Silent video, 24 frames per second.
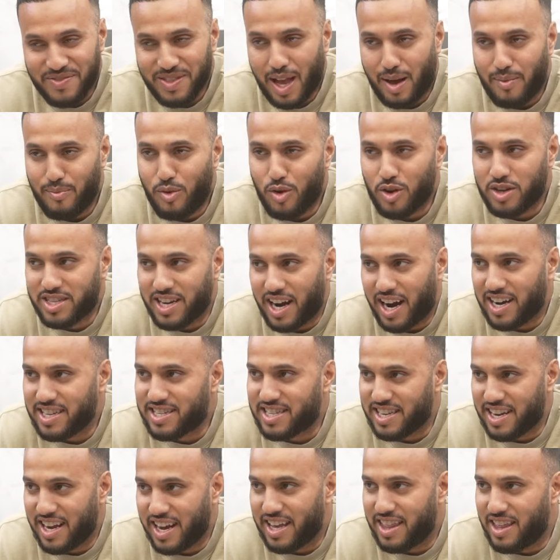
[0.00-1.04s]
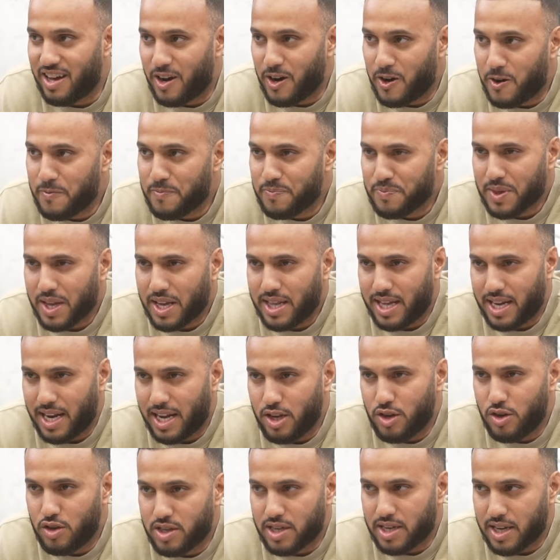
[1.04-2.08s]
I'm more tired today though than I
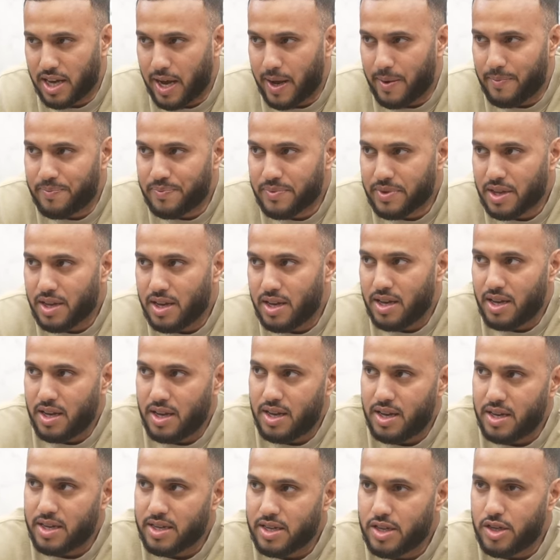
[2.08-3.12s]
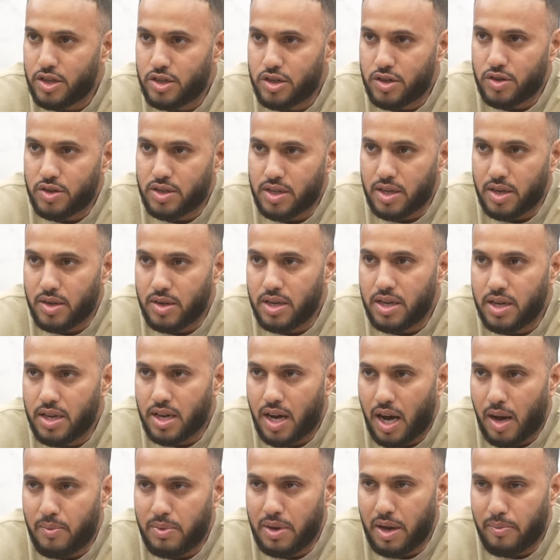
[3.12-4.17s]
usually am. Cause usually
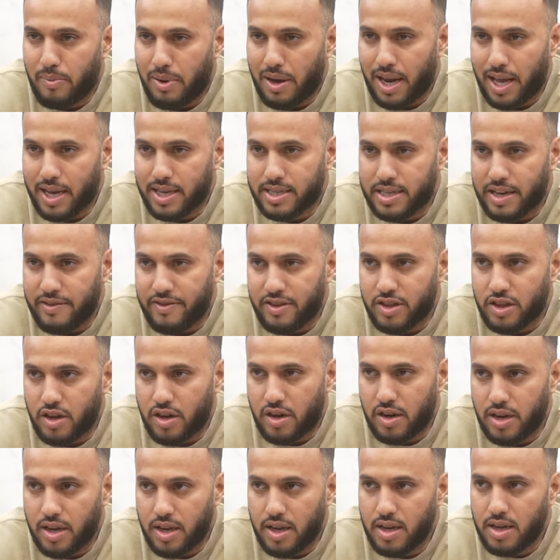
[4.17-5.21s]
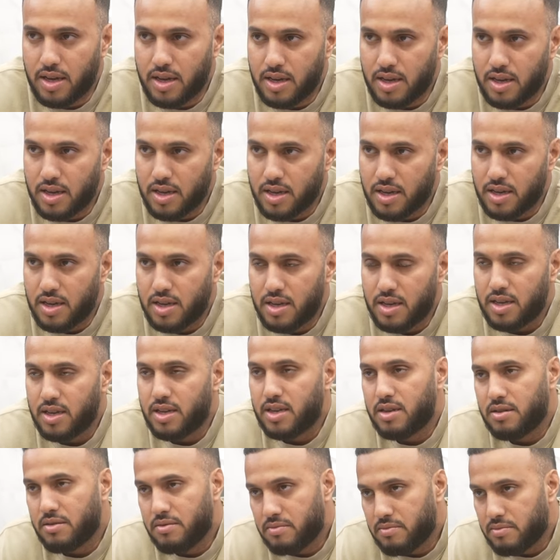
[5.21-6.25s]
I'll be up by like 7.30,
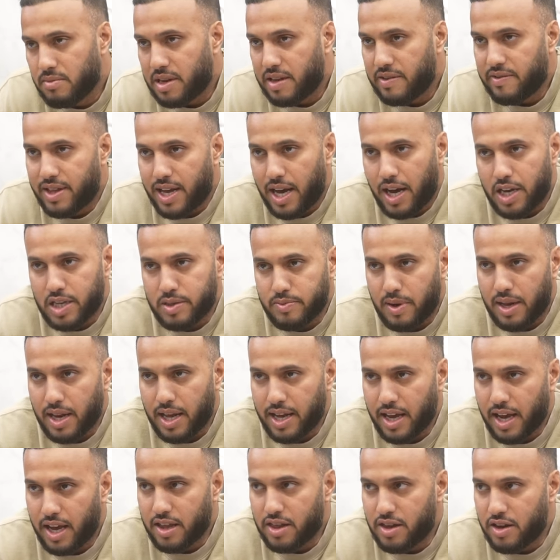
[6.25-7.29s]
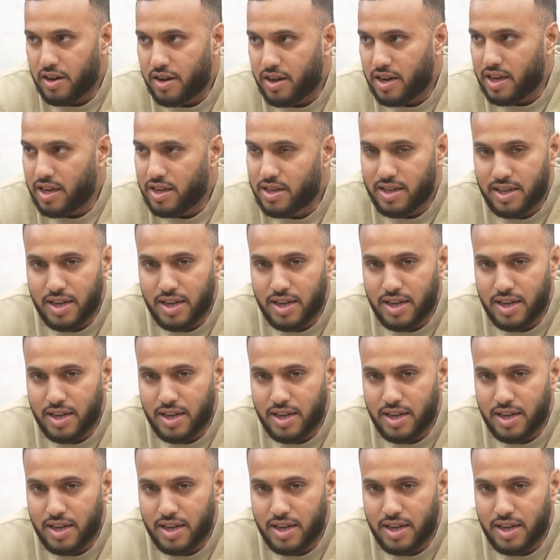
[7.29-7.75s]
leave the house by like 8.30.